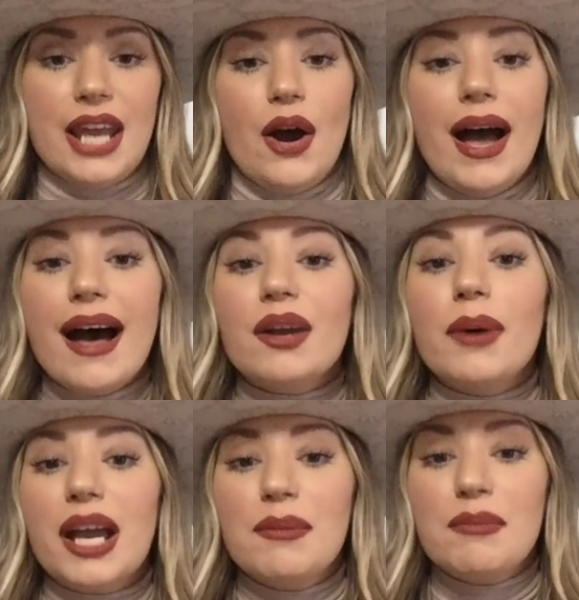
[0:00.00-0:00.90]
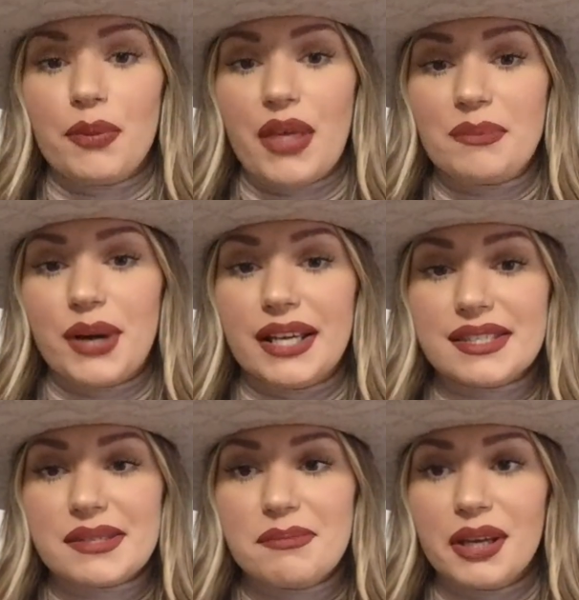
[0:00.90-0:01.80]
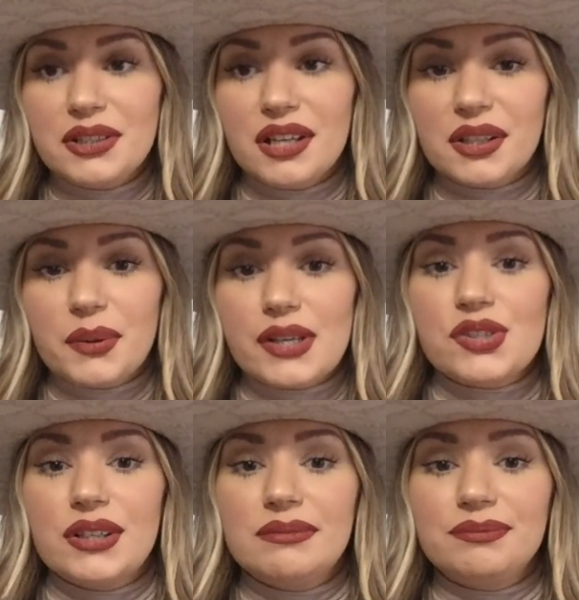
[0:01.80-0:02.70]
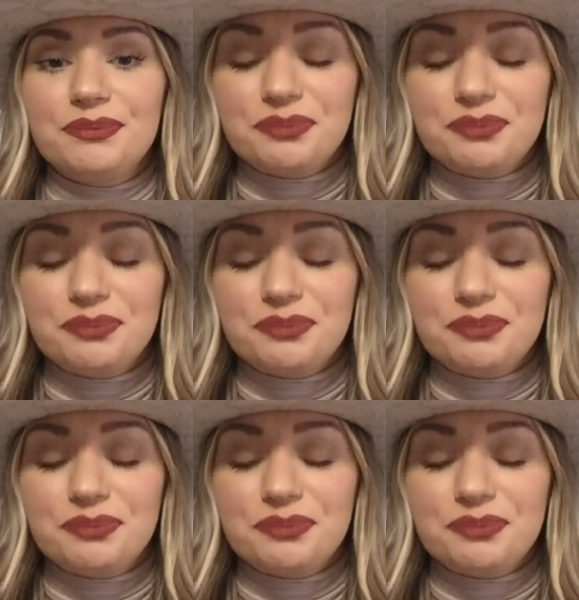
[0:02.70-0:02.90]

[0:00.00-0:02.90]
Now, how do I come up with that price? $1 million question.